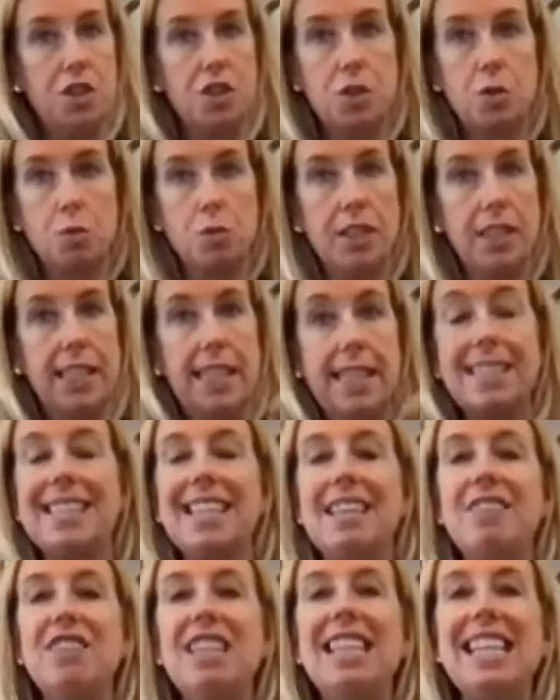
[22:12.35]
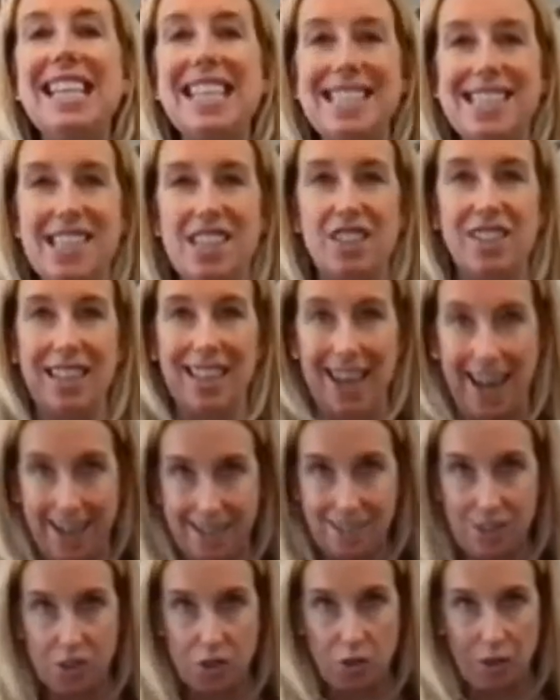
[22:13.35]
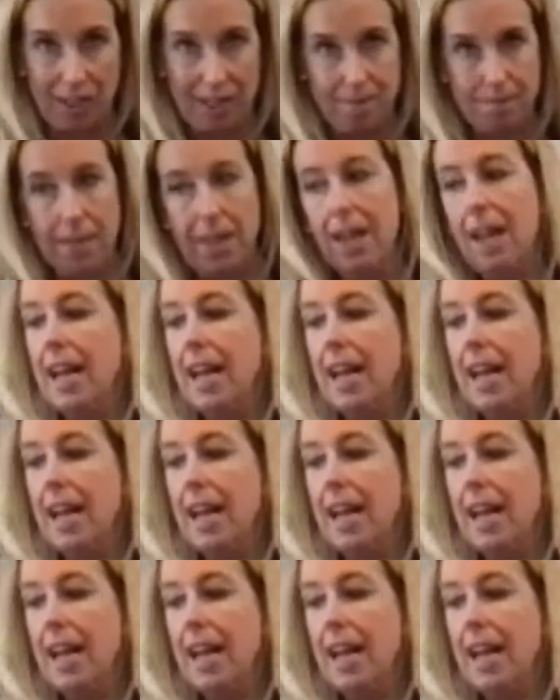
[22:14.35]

just it's even easier than ice cream.